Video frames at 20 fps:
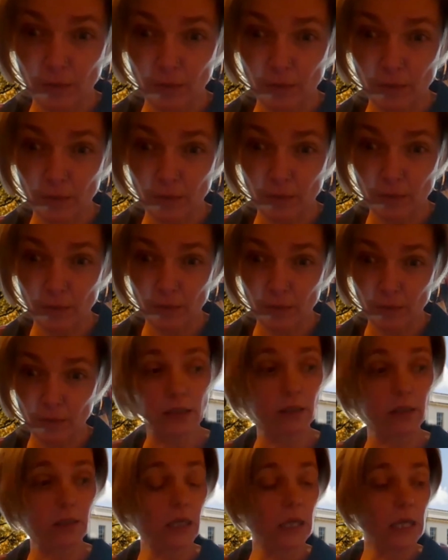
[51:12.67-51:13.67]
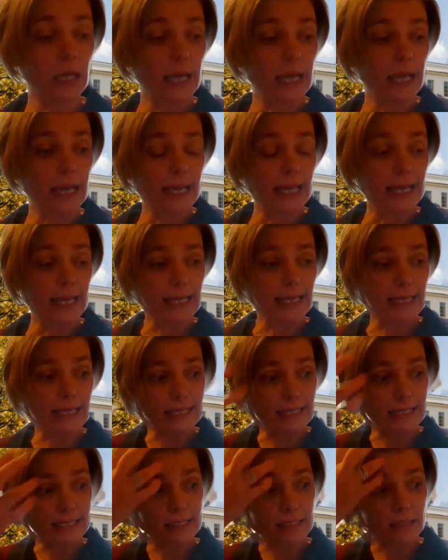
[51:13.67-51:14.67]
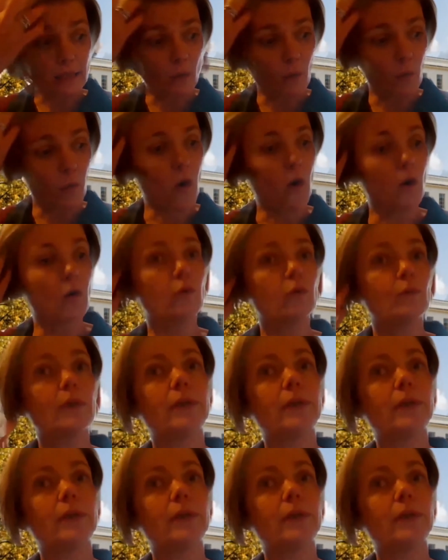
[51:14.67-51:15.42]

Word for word: particular, is what